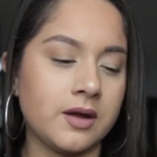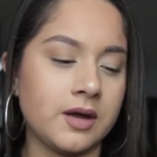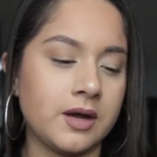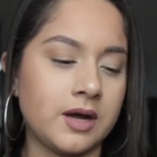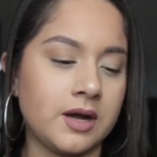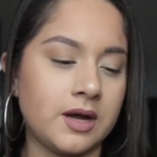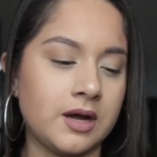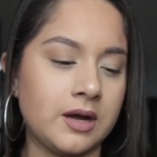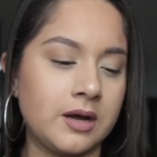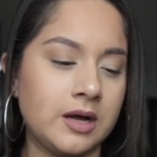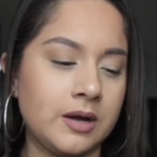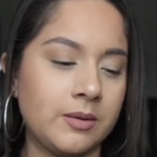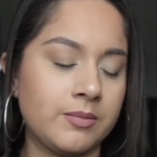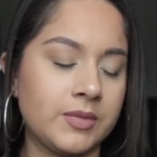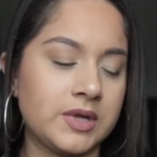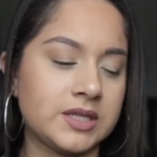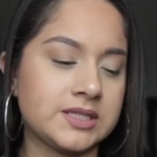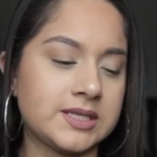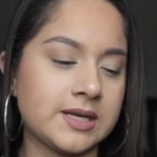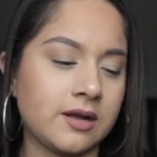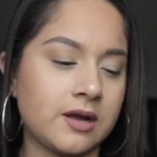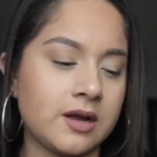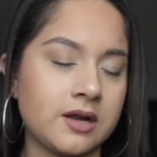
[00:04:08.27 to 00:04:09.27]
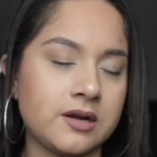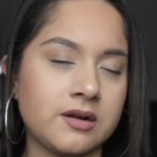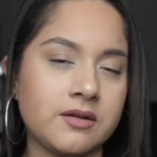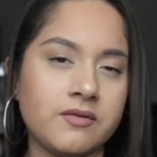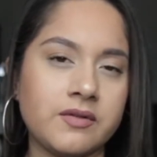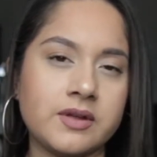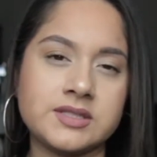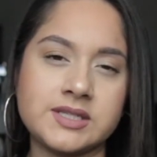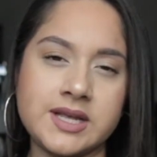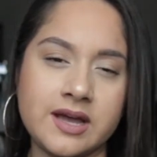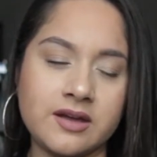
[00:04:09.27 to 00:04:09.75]

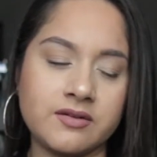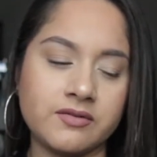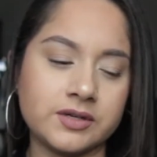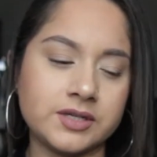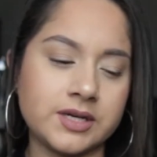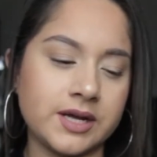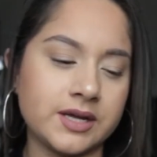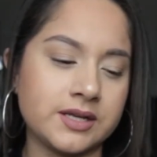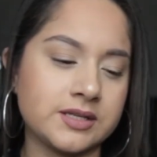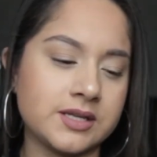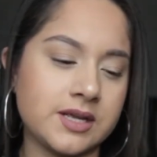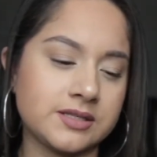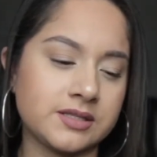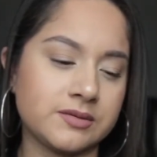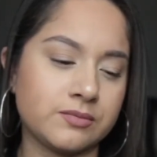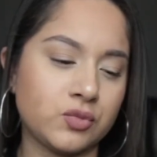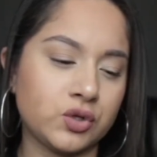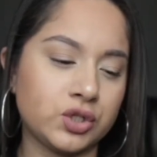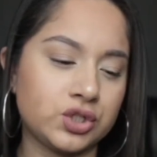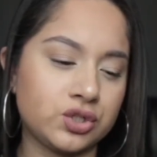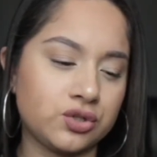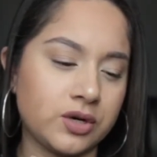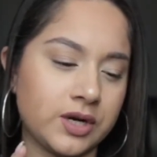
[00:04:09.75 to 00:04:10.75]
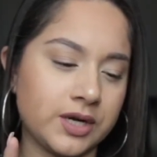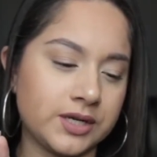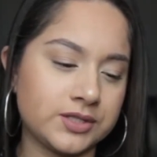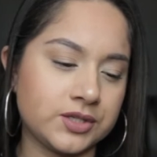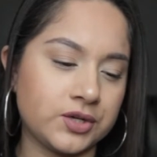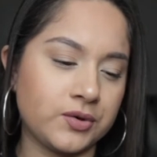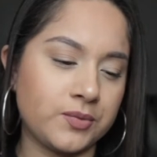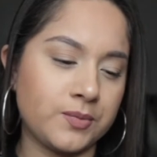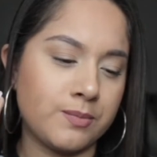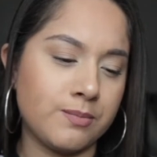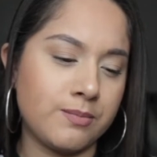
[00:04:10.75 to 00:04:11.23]
It's advertised as a
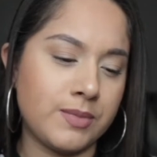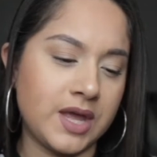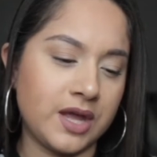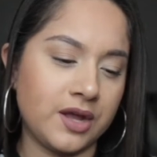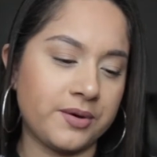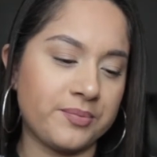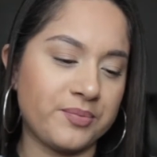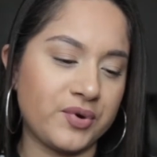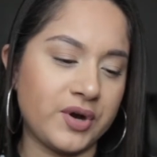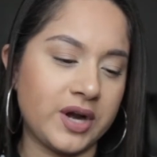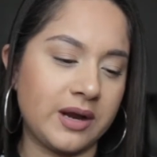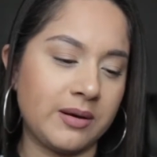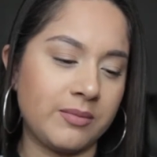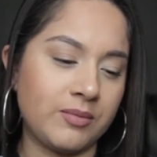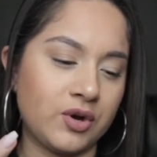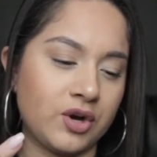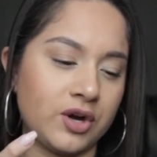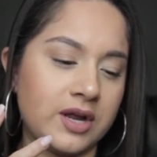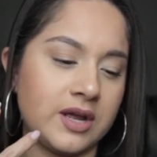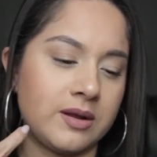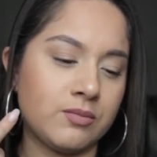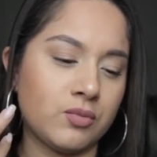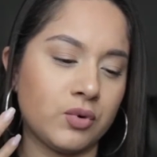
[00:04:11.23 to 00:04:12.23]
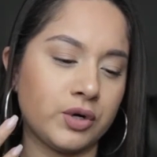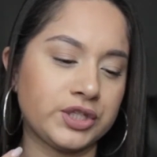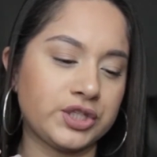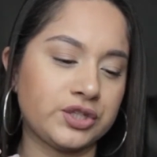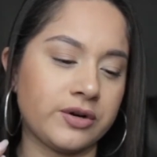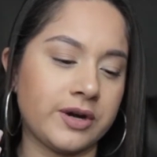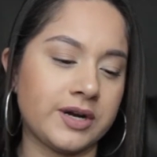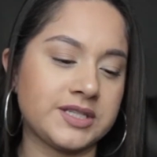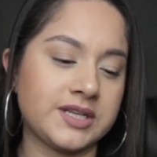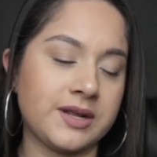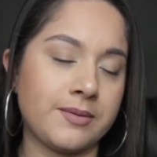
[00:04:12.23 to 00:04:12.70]
moisturizer, makeup primer, and
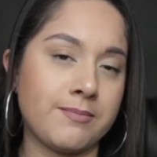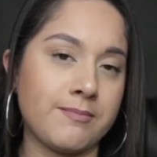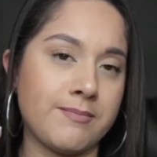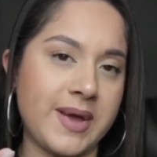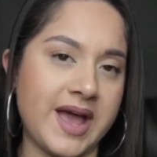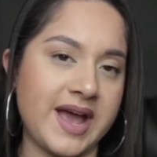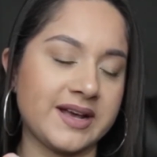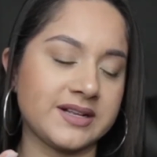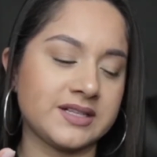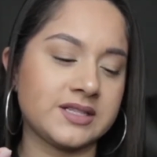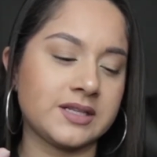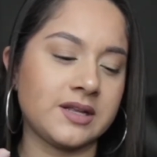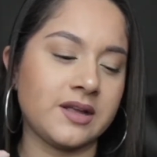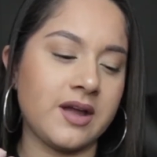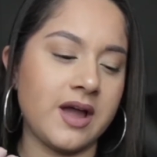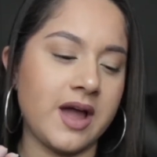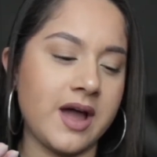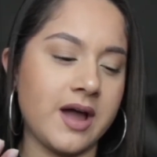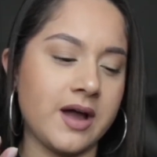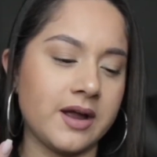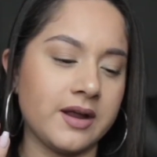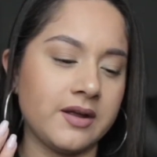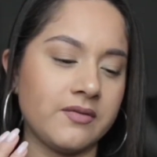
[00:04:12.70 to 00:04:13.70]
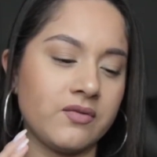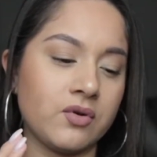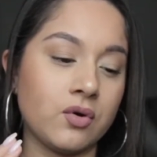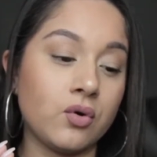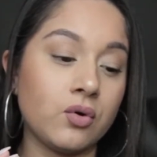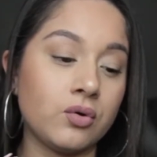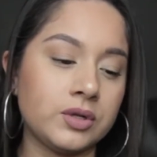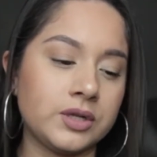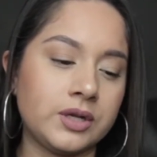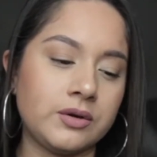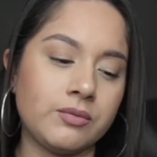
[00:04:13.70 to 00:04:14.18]
moisturizing mask. I've
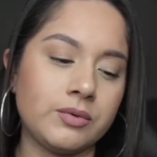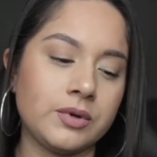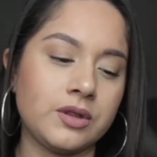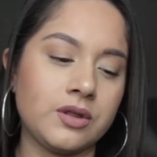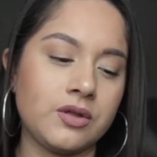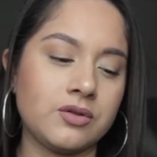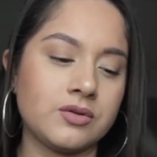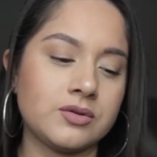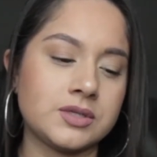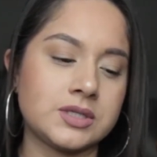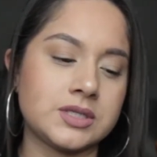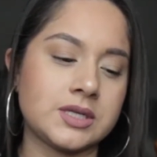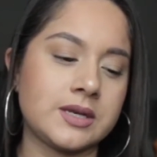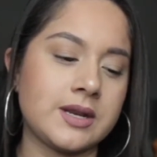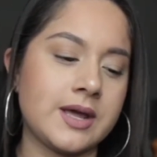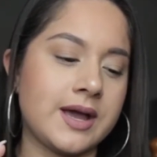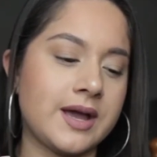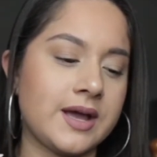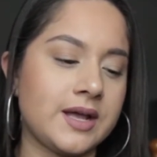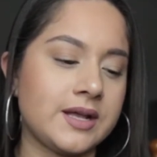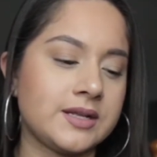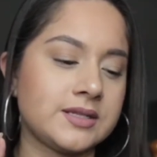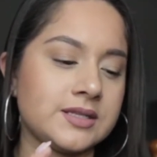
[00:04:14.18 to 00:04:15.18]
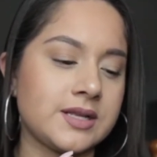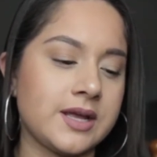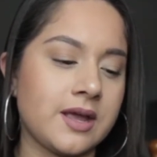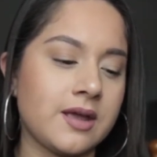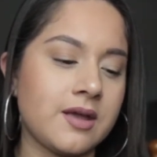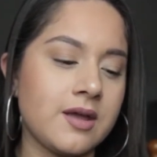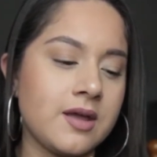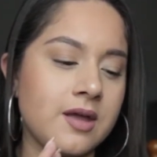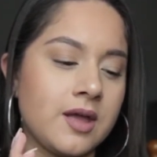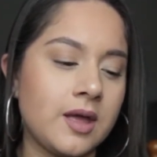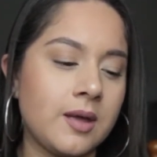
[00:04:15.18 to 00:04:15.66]
only really used it as like
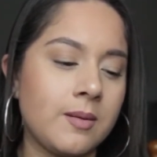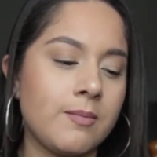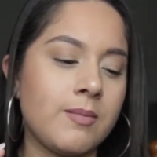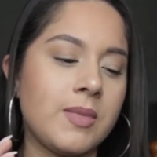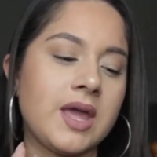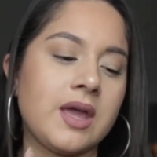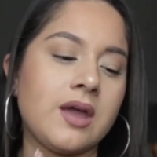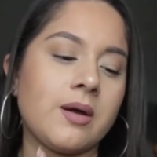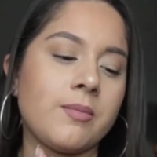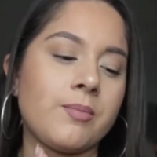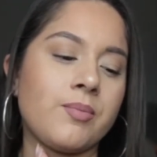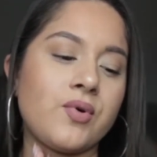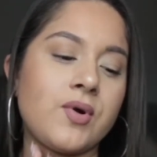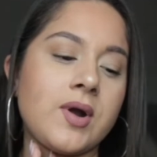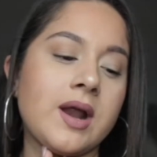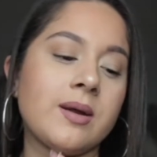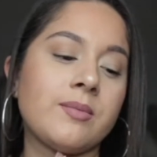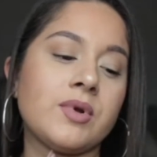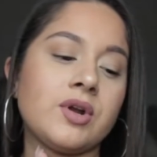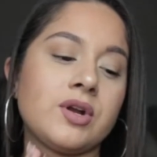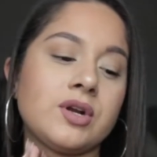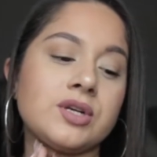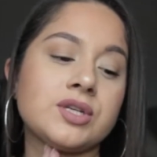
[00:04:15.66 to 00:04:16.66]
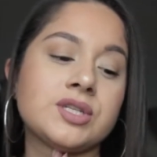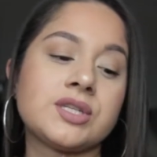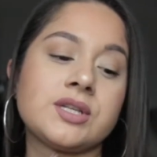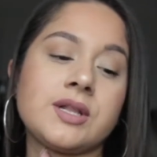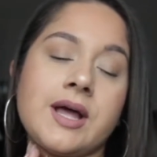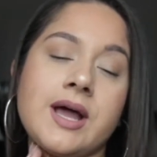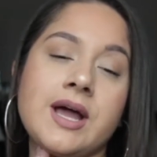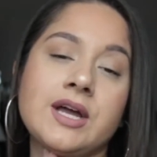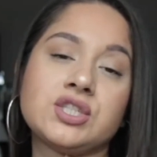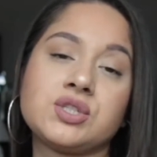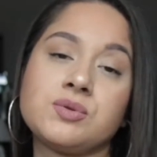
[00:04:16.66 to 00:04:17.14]
makeup primer /
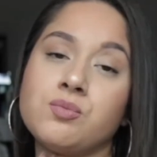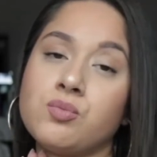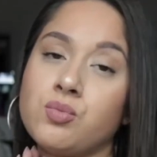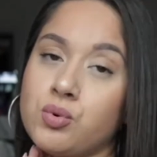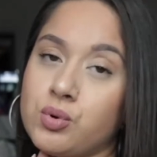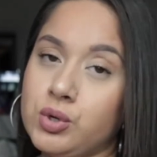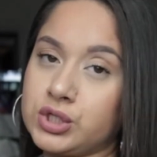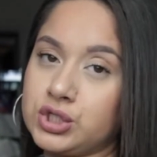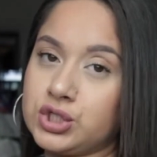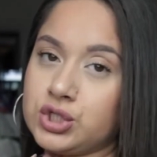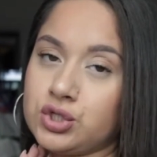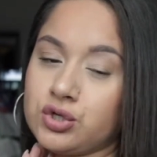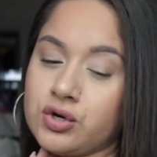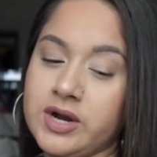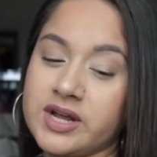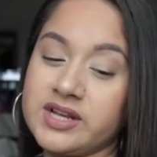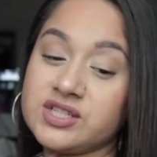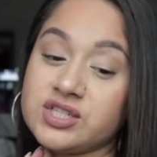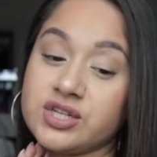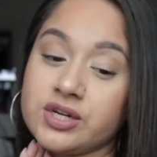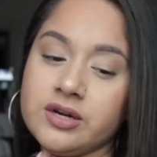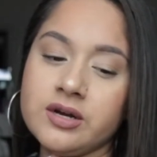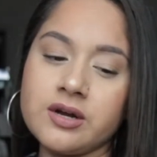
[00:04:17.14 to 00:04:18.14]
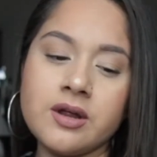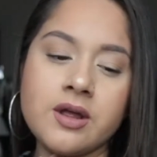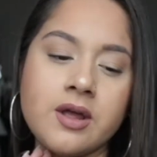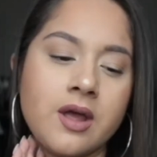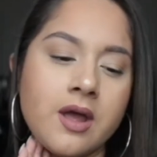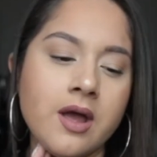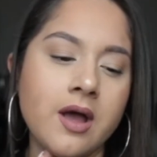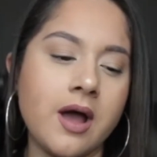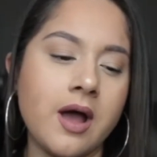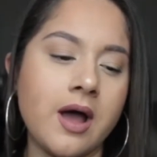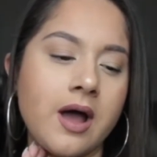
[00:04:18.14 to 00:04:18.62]
moisturizer.
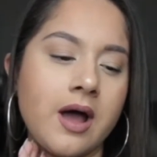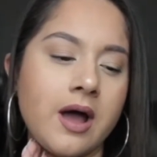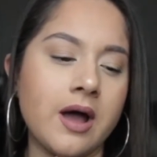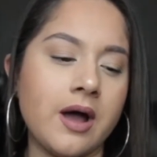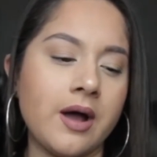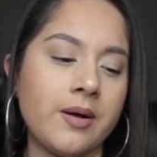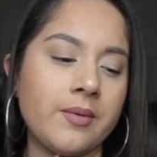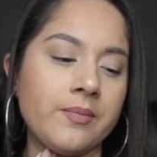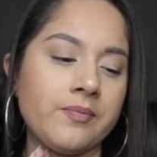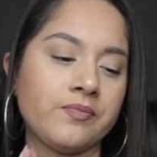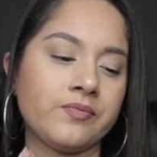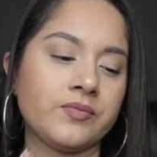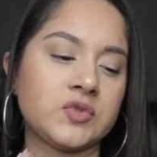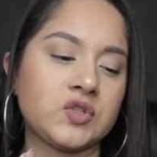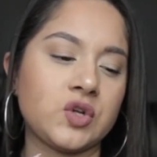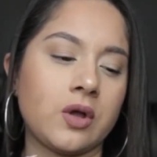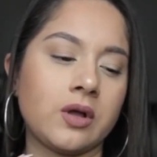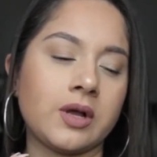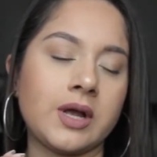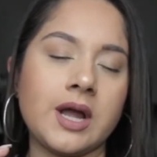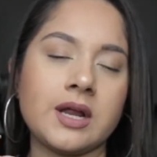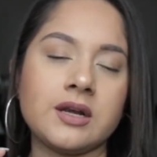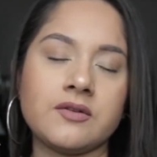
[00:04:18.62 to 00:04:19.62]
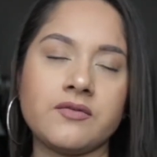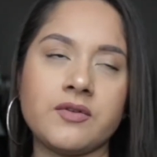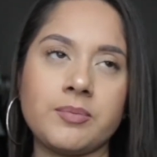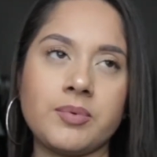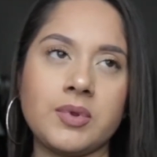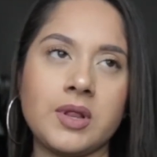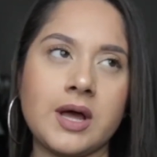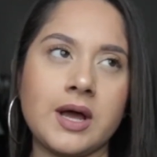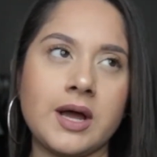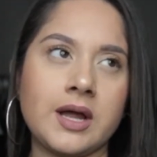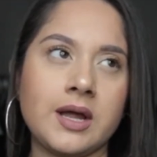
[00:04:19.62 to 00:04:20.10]
So I'll kind of
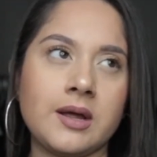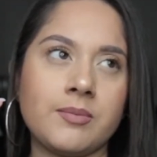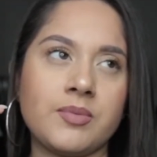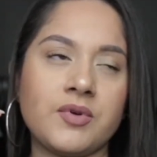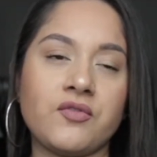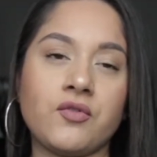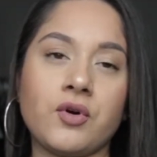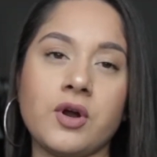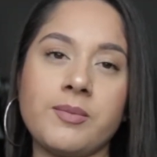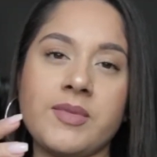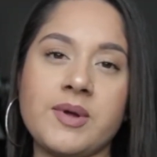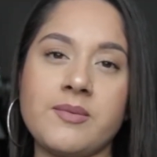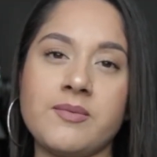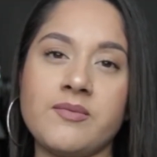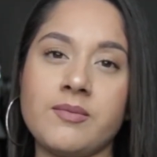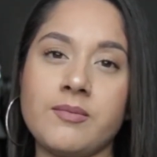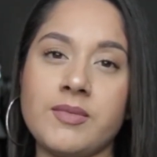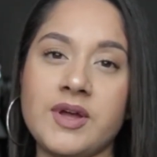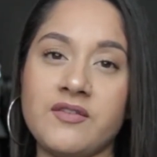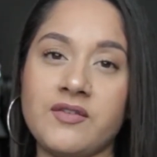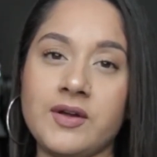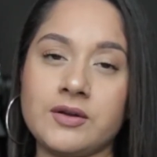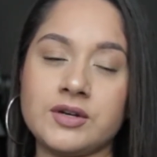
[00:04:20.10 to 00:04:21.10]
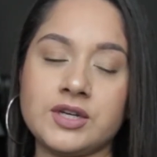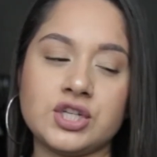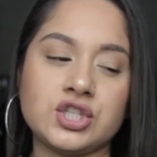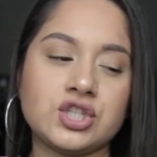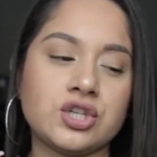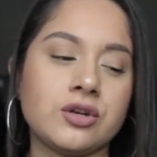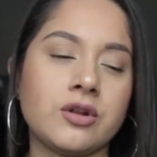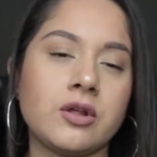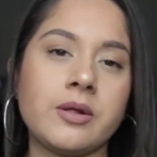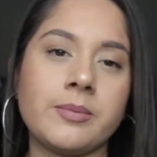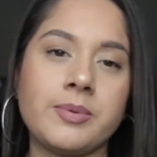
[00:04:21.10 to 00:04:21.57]
apply, before my
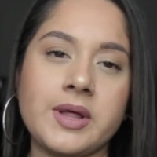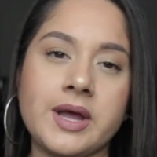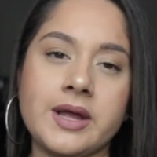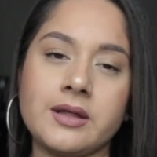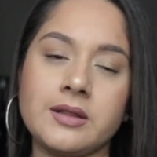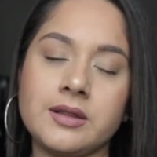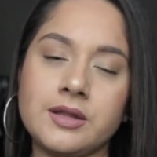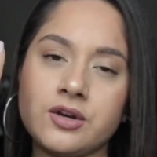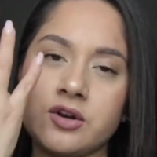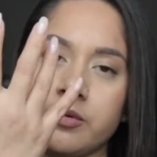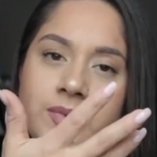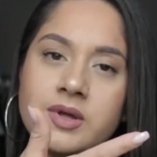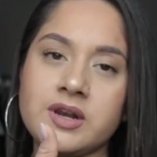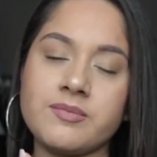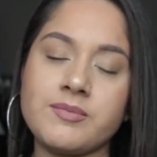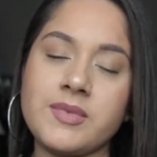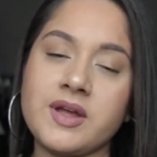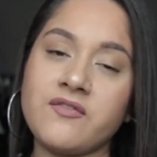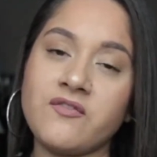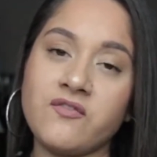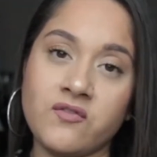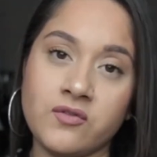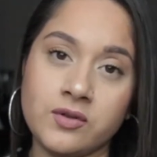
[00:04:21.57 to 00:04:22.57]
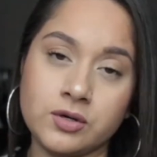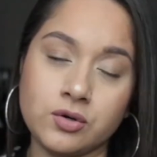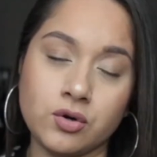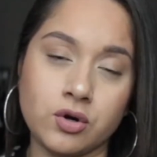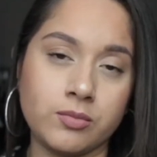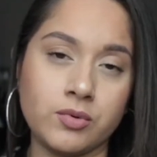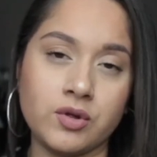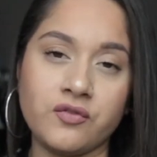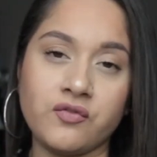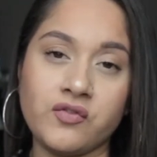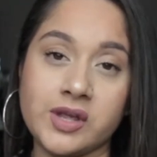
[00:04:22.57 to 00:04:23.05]
foundation, I'll apply a little bit of my
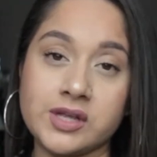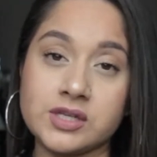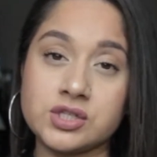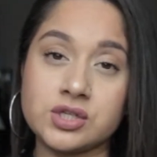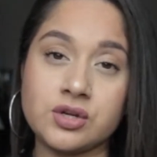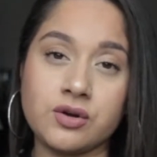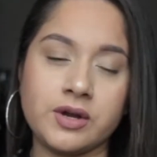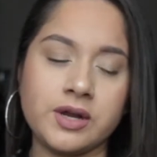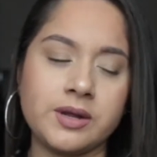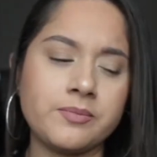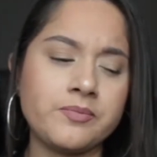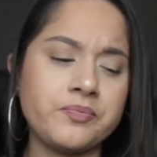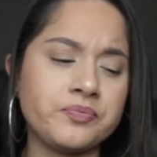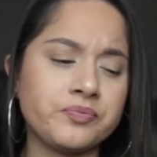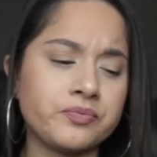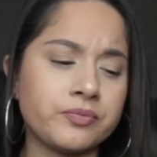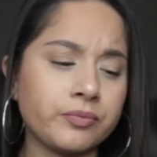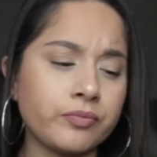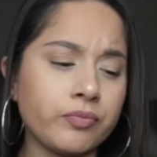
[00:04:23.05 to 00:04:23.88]
normal face cream,